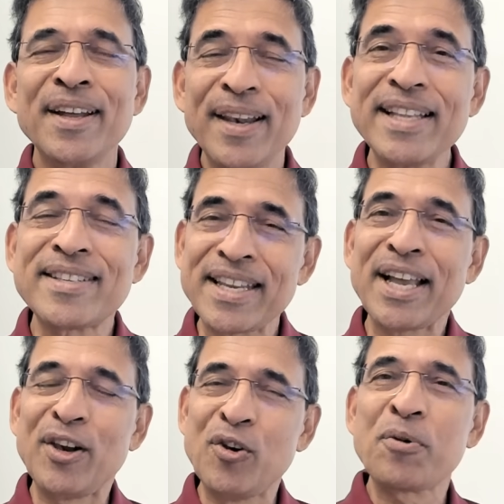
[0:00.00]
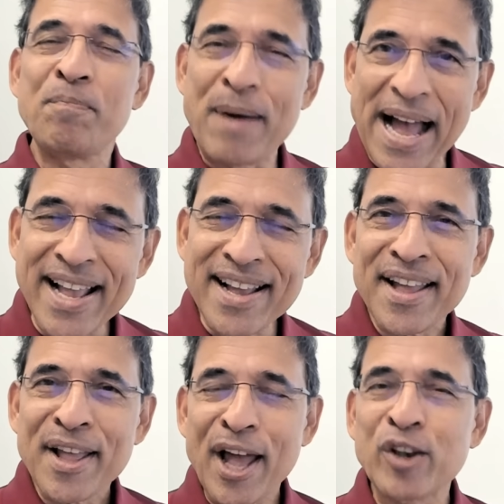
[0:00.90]
let's take a look back
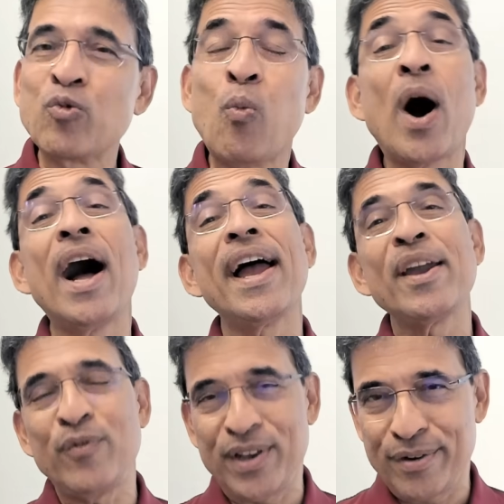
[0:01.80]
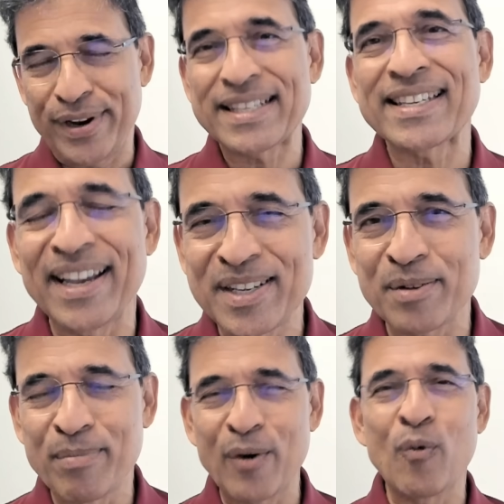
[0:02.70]
at why we are
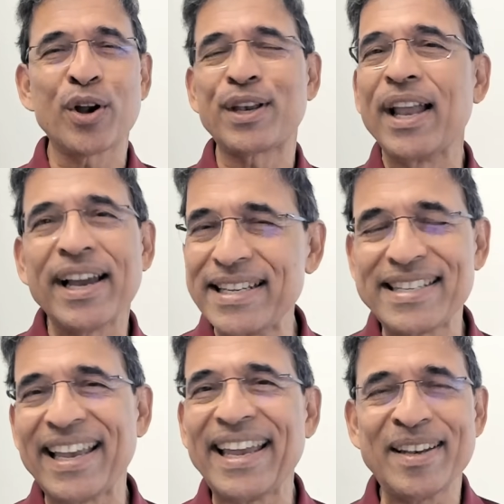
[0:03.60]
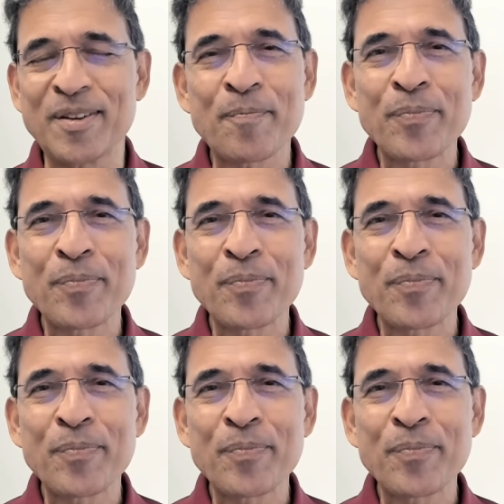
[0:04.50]
excited by what lies ahead.